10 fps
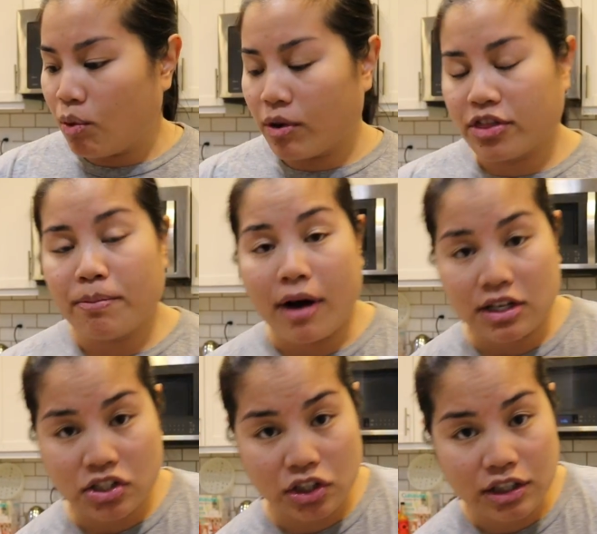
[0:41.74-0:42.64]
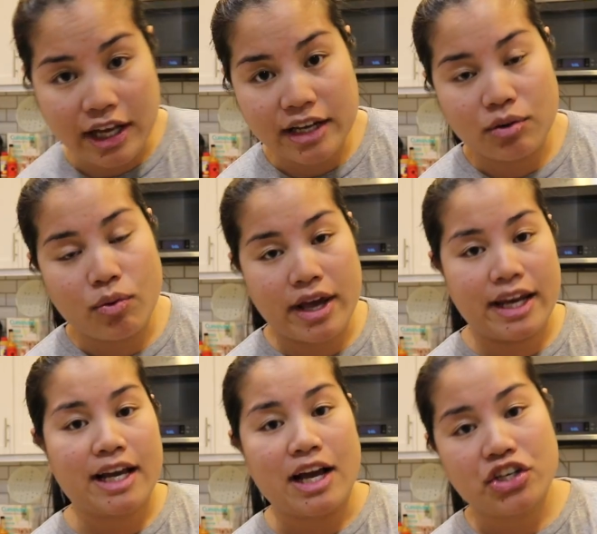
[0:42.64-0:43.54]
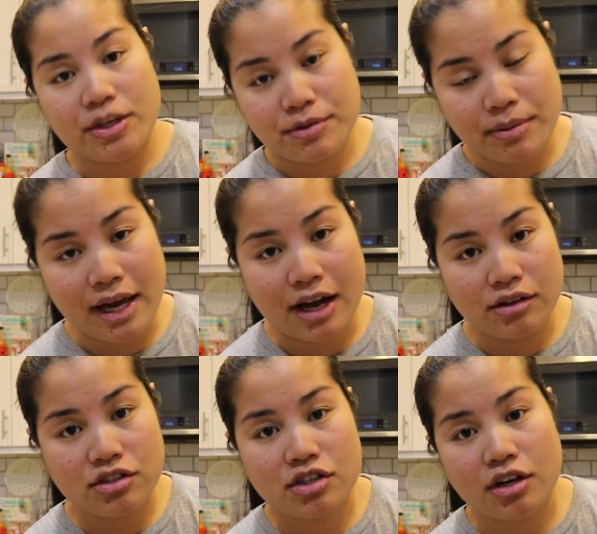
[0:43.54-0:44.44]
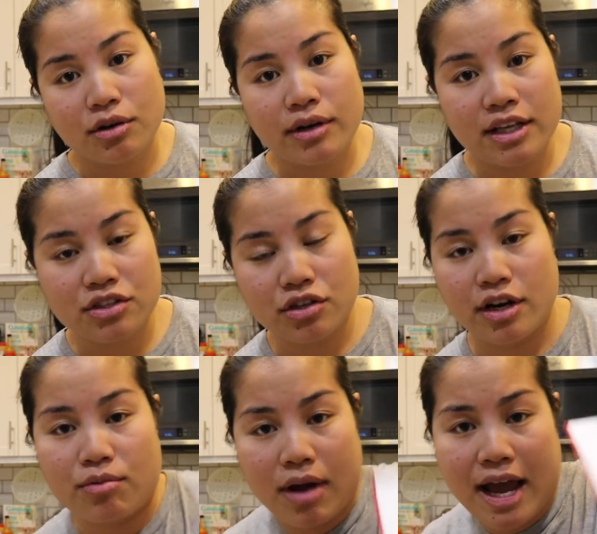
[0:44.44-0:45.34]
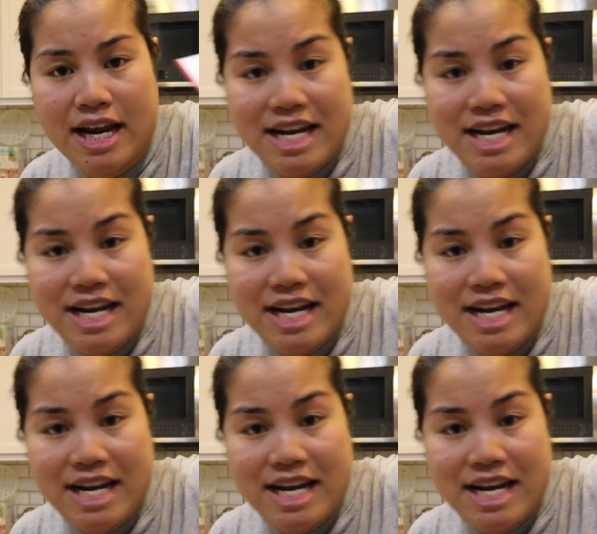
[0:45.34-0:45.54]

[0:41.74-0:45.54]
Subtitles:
what the box looked like when it got shipped to my house. So insert it right